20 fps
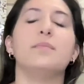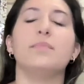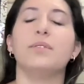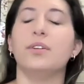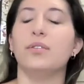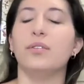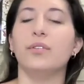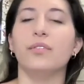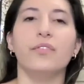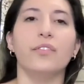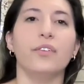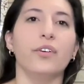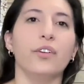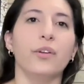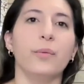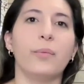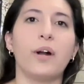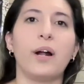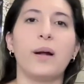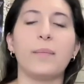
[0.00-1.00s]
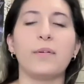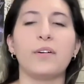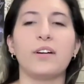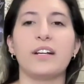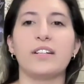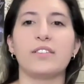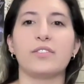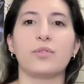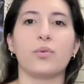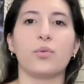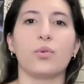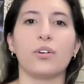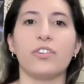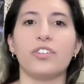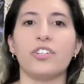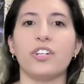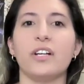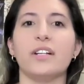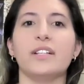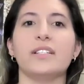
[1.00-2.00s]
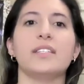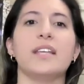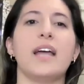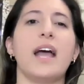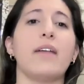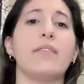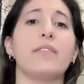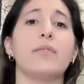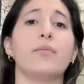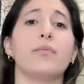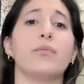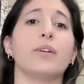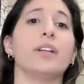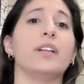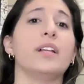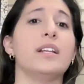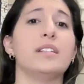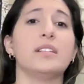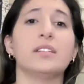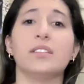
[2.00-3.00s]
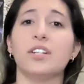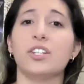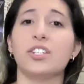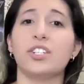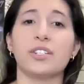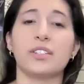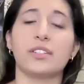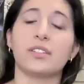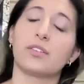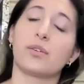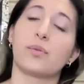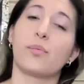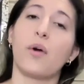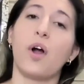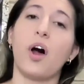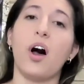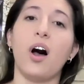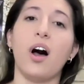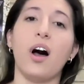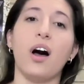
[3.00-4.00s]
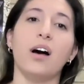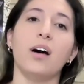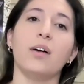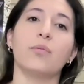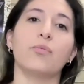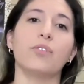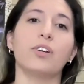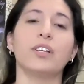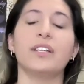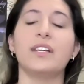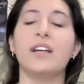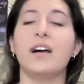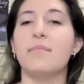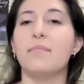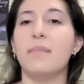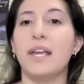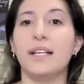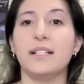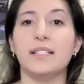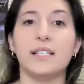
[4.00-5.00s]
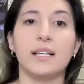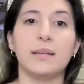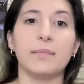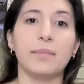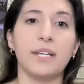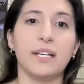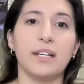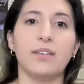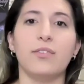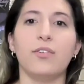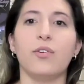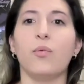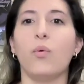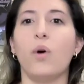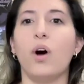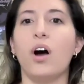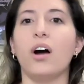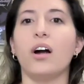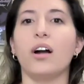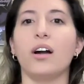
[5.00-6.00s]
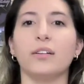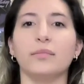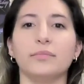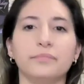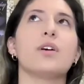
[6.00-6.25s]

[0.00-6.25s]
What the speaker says: beautiful. The property is gorgeous. They have a really delicious Syrah, really amazing Pinot Noir.